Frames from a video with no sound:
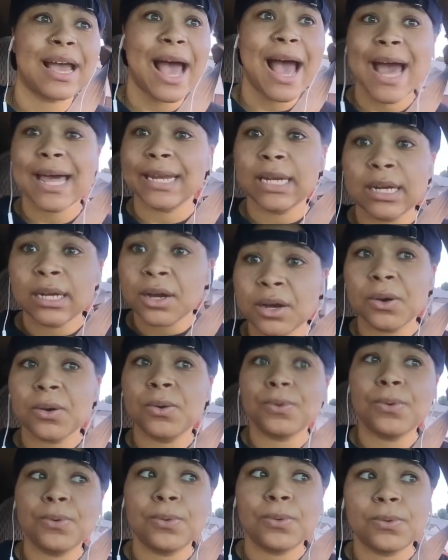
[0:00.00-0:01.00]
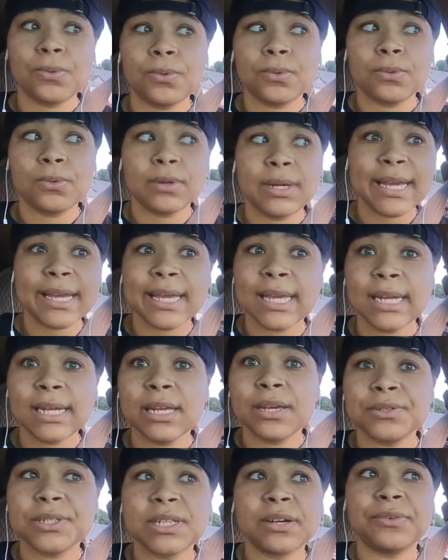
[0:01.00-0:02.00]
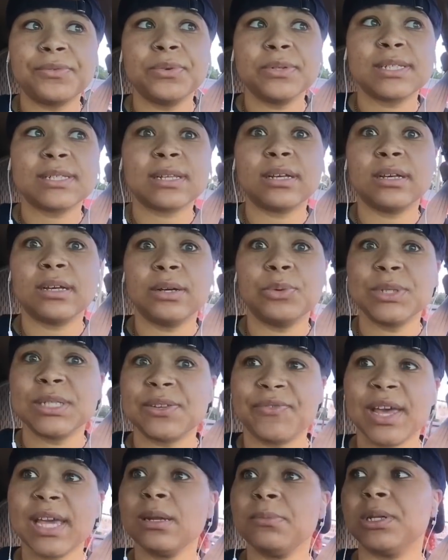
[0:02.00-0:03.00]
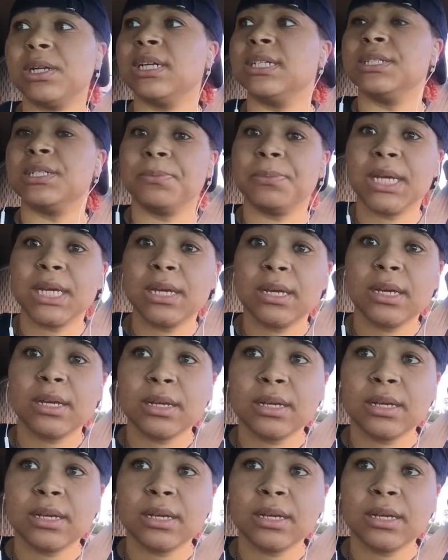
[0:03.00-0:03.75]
I didn't know that killing yourself was available unto me.